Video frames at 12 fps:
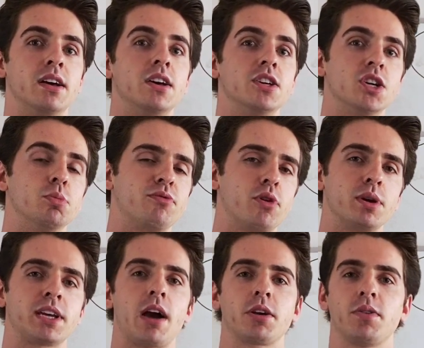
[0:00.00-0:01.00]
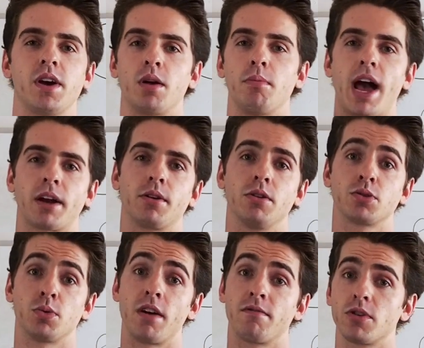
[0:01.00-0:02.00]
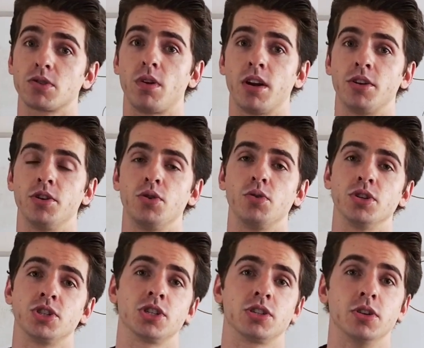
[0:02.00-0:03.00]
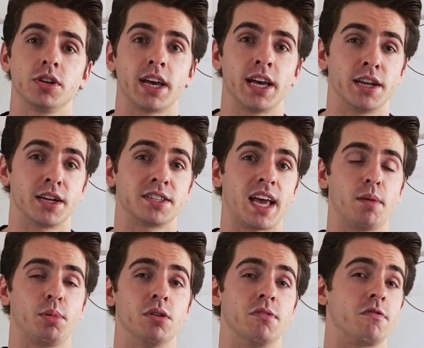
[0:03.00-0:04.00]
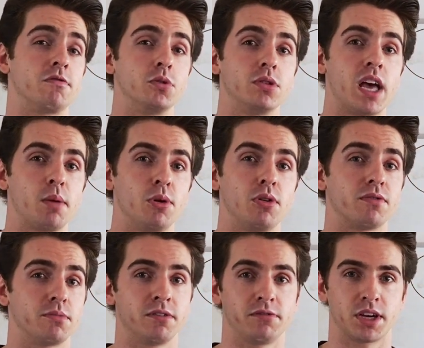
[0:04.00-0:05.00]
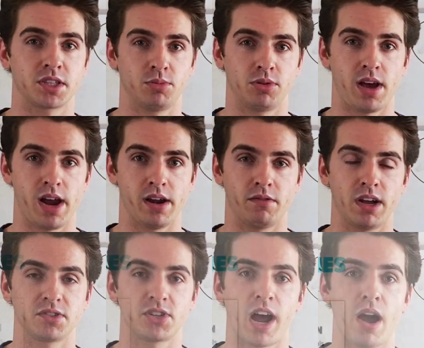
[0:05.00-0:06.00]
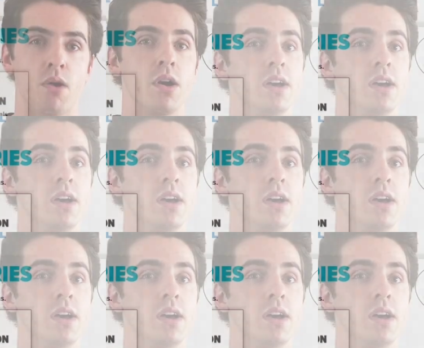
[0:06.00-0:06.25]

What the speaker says: So before we calculate our macros, what I first want to do is just look at an example of a food label from the Flexible Dieting Lifestyle.